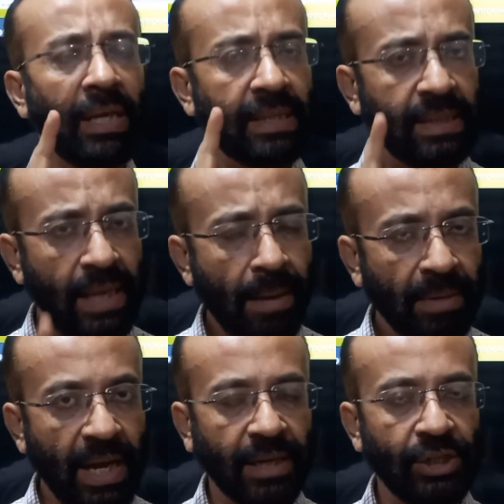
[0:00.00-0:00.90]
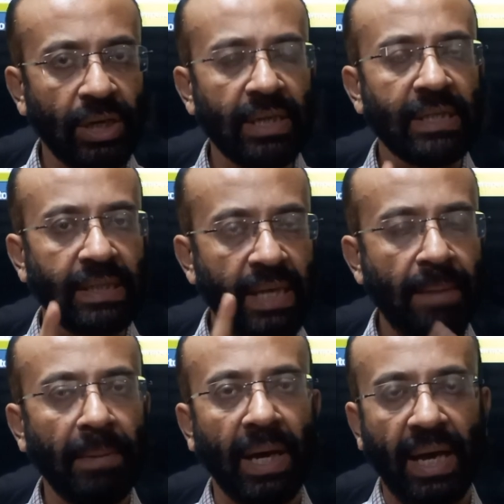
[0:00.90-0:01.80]
Same reaction,
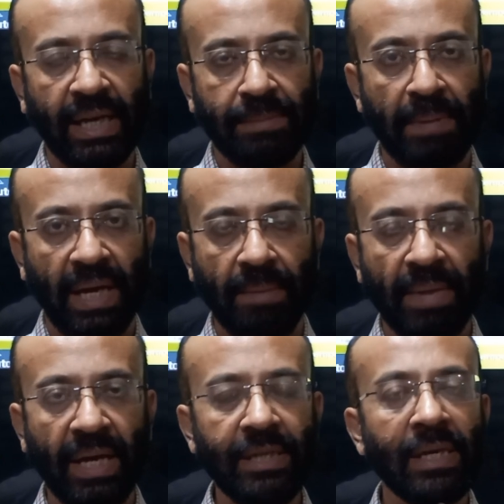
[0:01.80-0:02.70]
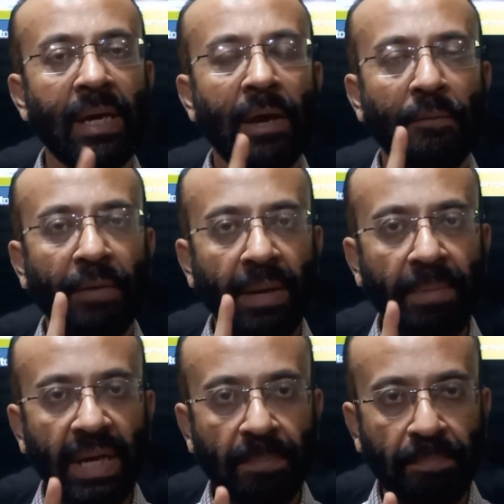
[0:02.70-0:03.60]
same experiment will
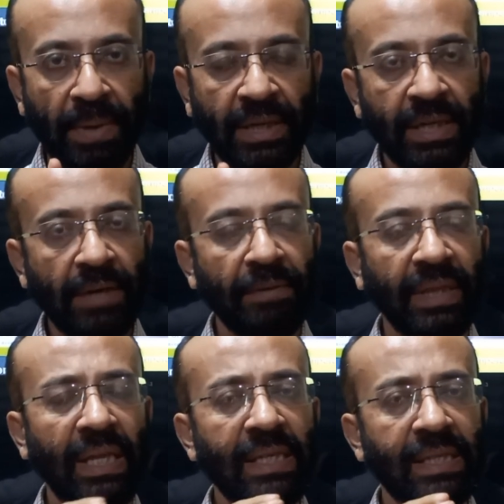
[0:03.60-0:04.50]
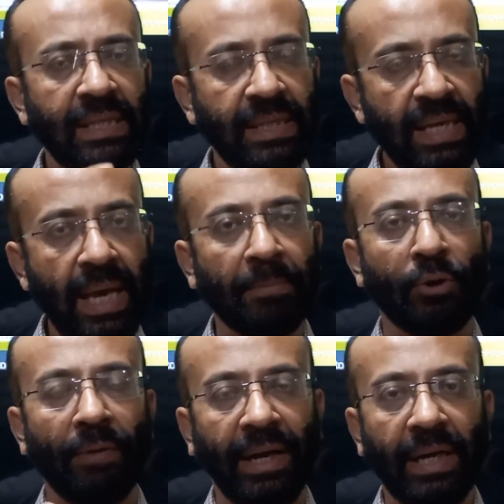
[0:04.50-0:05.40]
be repeated with the same
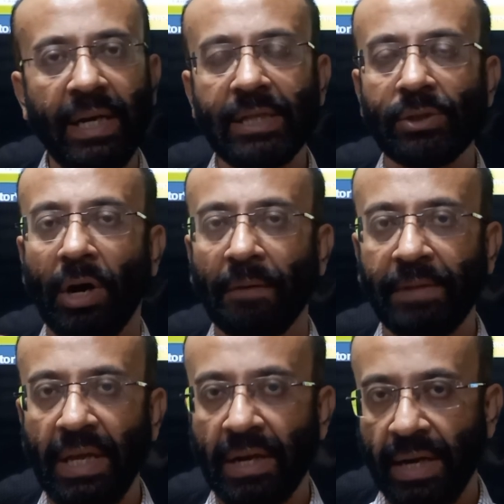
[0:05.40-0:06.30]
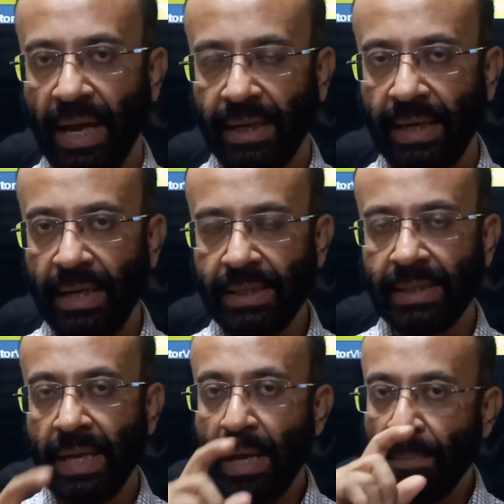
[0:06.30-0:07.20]
quantities of the
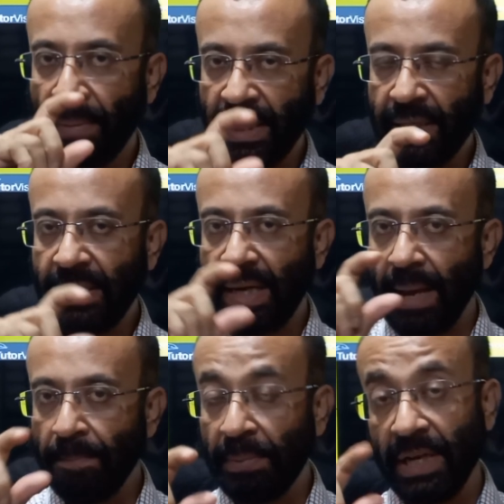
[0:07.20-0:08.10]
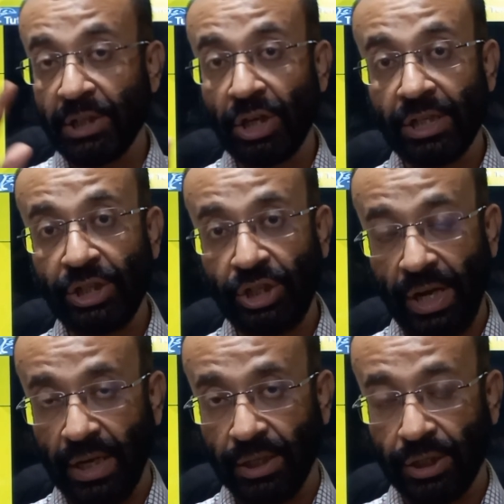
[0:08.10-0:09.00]
reactants, but temperature
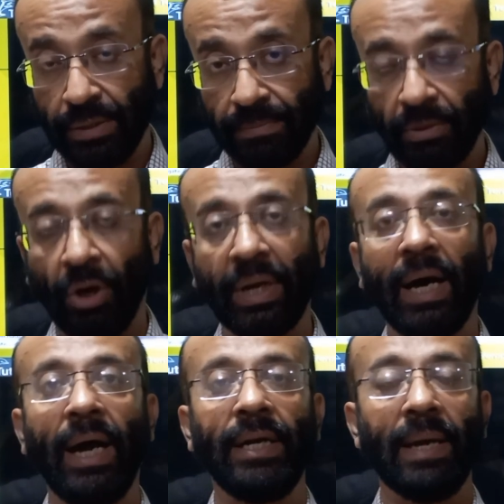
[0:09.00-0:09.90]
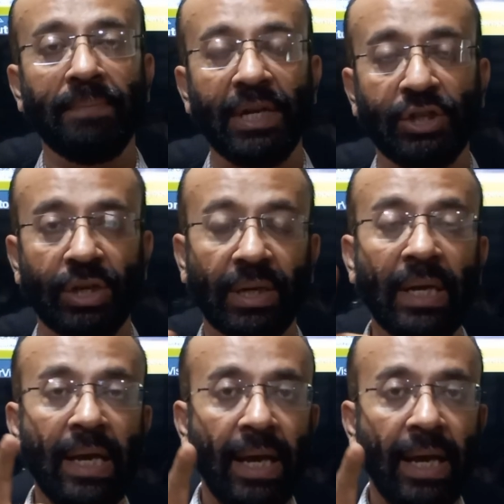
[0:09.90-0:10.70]
change on high temperature.